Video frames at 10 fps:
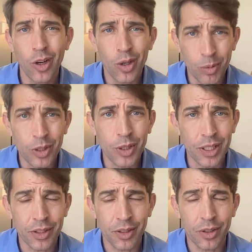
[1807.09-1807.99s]
on a more
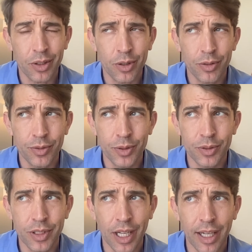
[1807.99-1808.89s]
traditional or whole
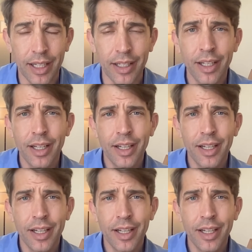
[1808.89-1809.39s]
foods diet.